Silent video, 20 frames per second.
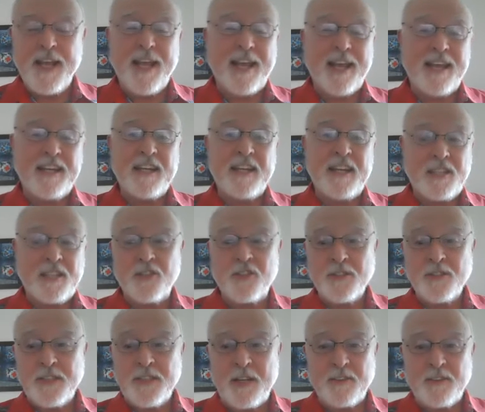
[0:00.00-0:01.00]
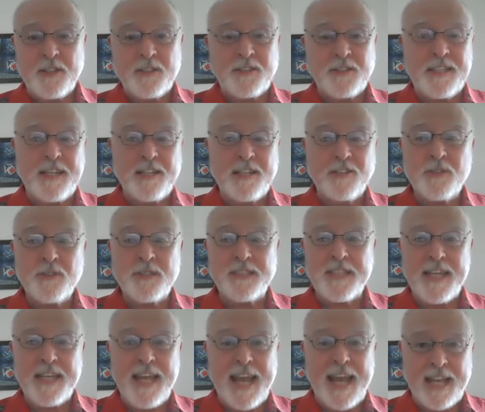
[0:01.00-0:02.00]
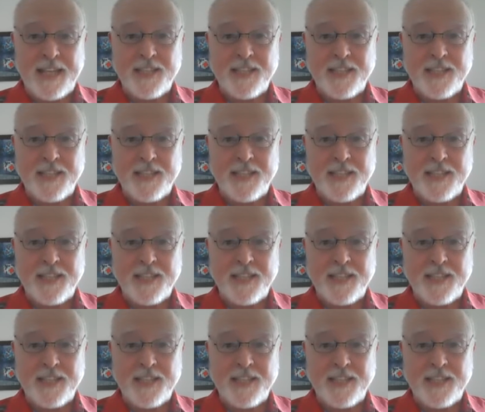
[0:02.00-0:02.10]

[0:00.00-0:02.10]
And it turns out there's an interesting